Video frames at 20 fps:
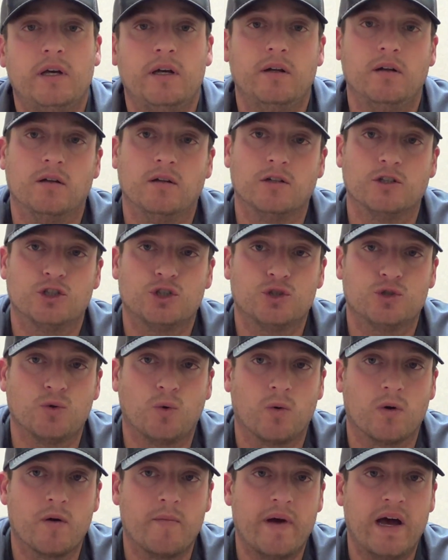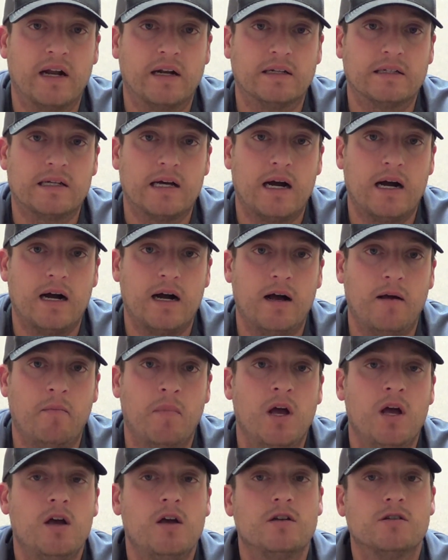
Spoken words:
in a short amount of time